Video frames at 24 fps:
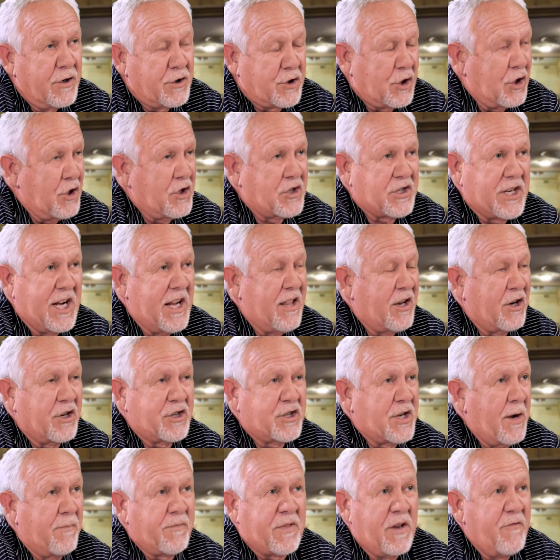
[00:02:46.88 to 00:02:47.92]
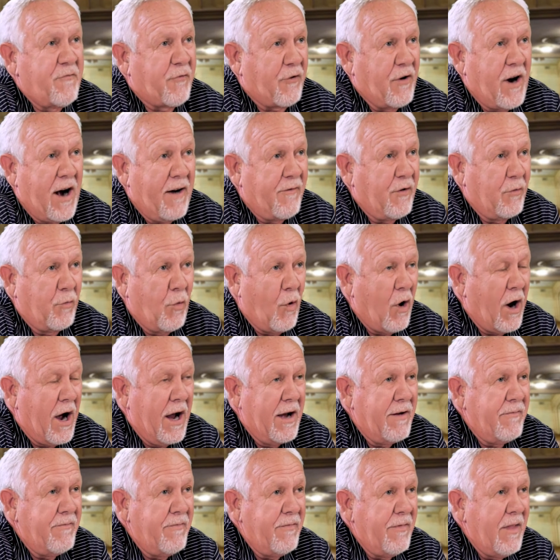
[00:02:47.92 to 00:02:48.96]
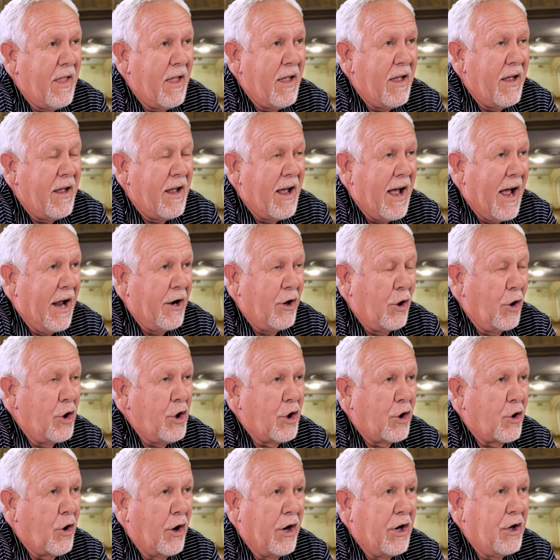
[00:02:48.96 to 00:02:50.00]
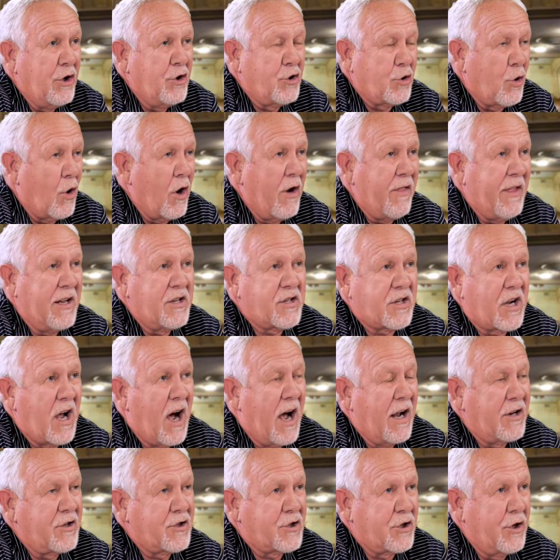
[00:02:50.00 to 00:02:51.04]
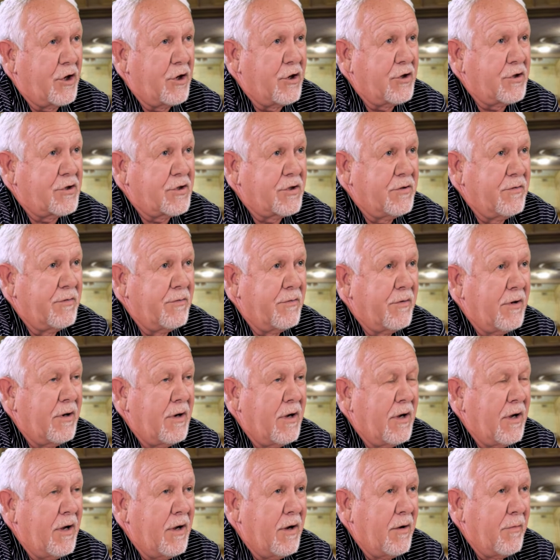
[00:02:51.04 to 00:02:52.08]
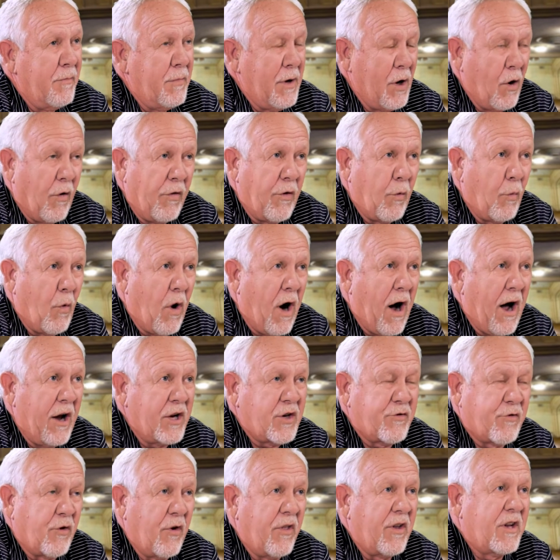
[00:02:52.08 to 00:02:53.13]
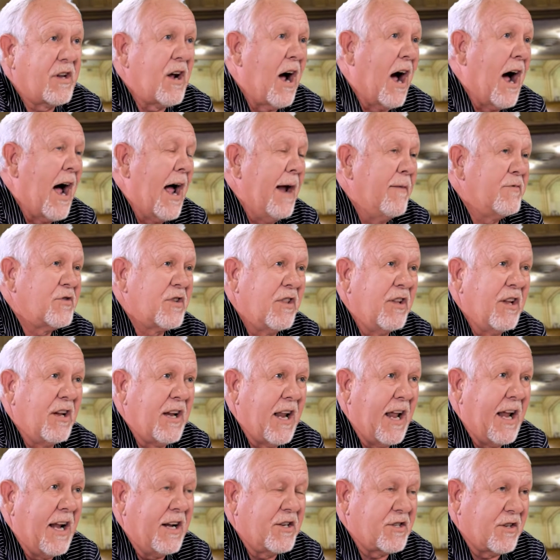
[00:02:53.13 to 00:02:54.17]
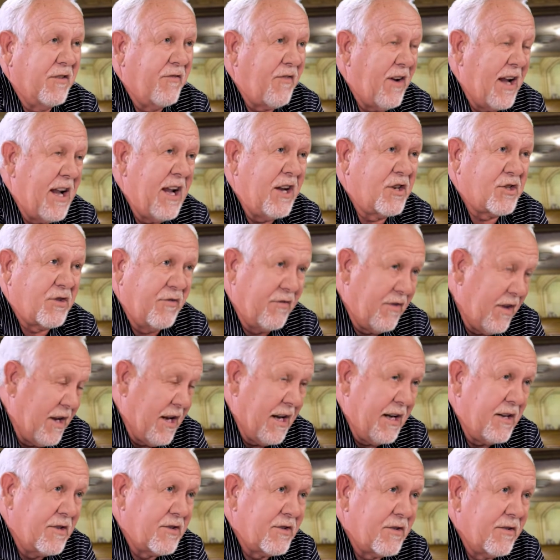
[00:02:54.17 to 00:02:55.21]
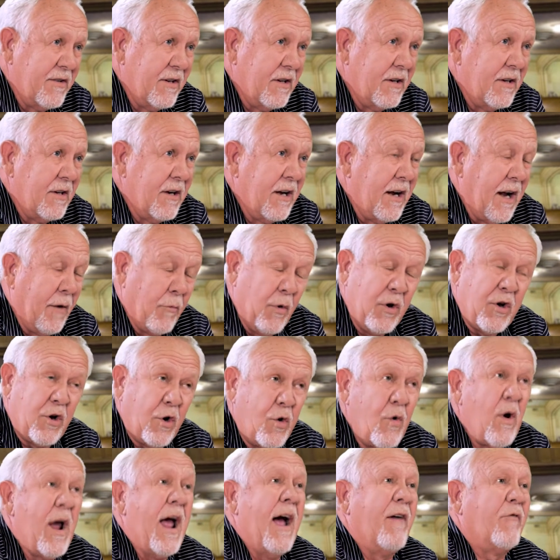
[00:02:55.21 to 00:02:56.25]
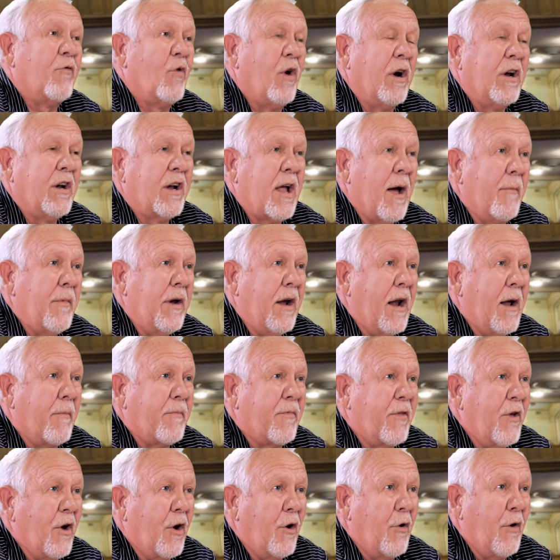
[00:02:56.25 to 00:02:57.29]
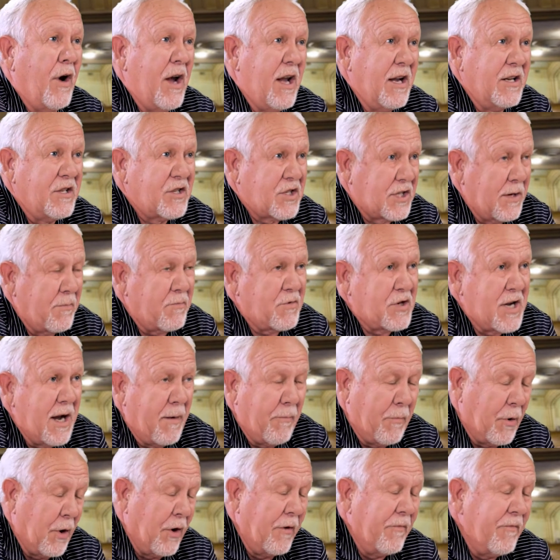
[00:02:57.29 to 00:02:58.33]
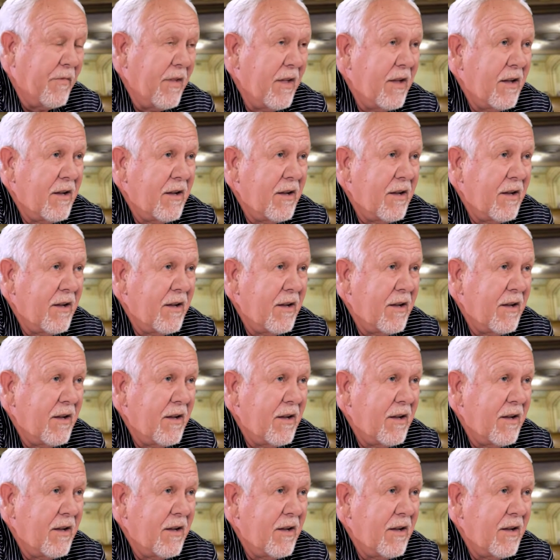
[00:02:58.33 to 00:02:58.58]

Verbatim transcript: So you see, there's something for everyone. I know you're going to enjoy these concerts. Be on the watch for the times and the dates of each of these. We do have one coming up, though, in September.